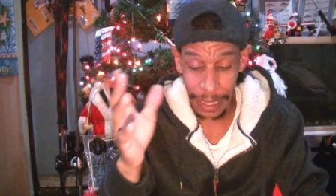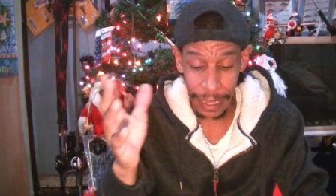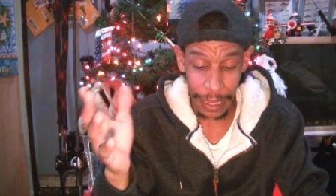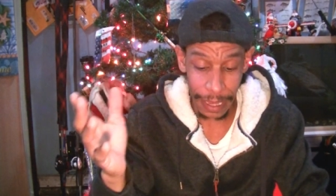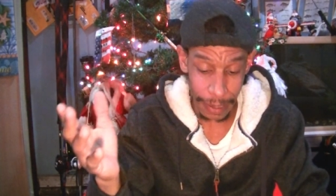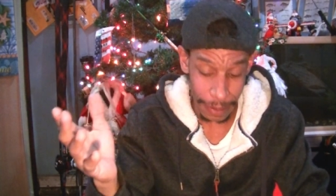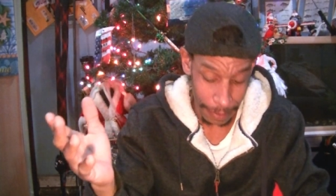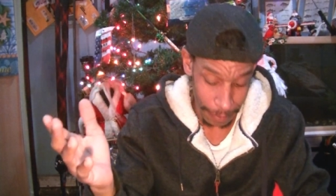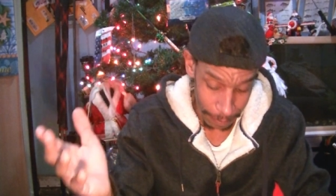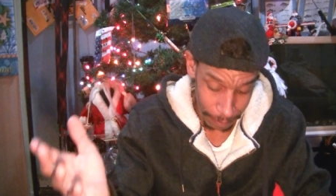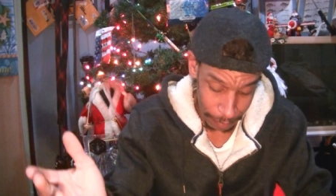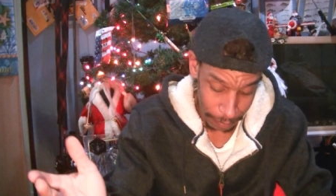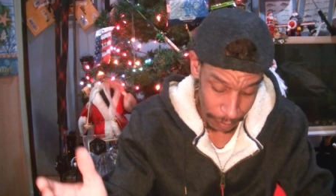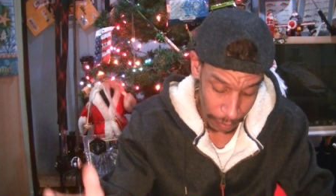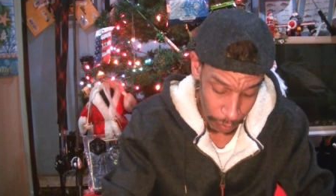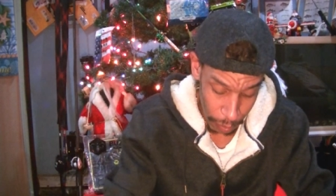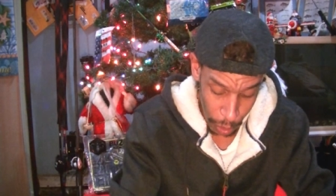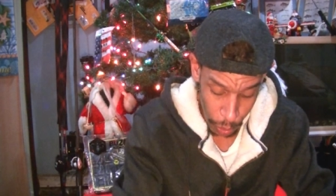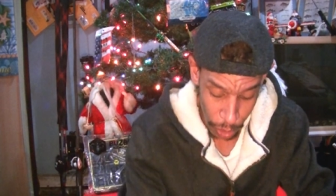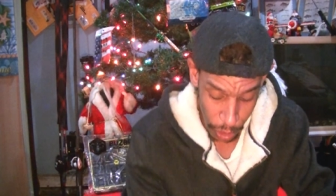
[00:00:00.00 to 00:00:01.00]
Um,
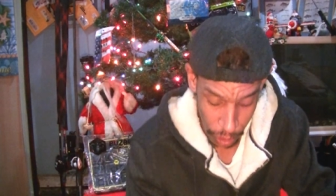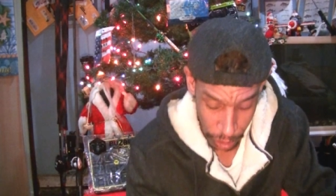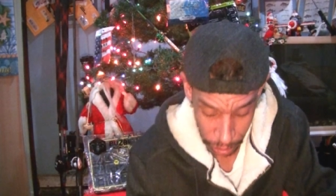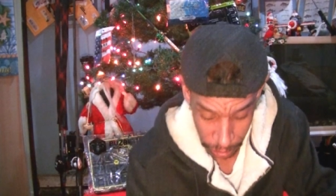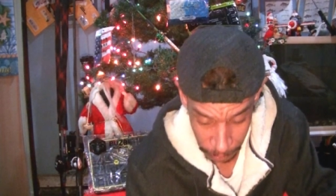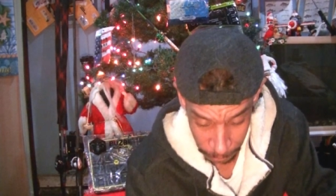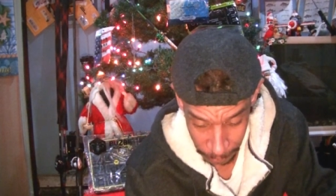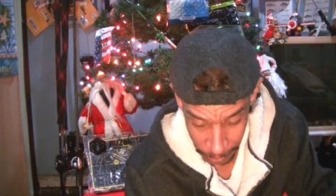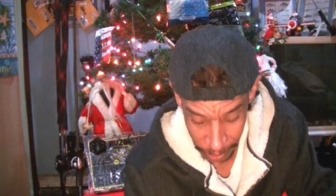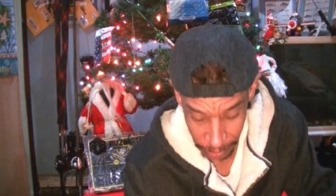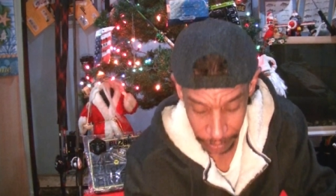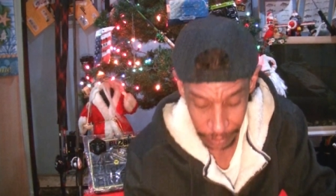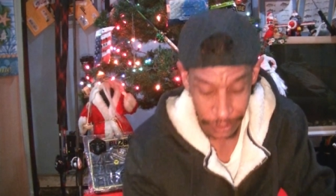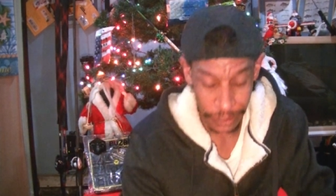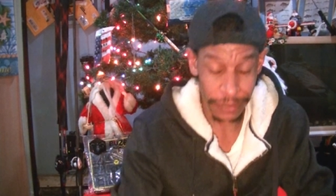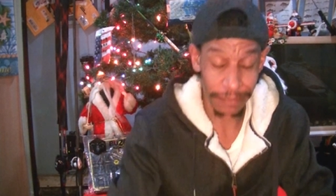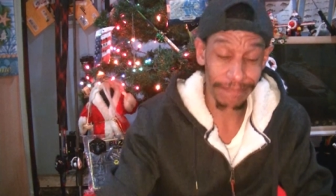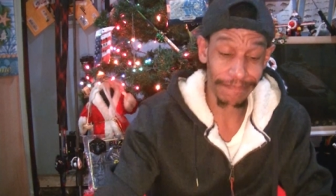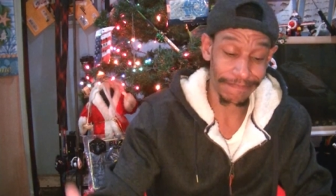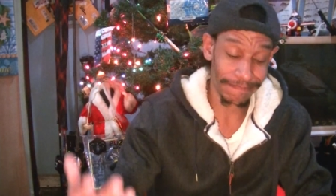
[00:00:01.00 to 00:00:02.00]
but when all else
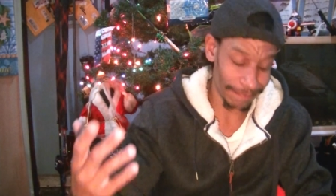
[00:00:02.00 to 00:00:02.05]
fails,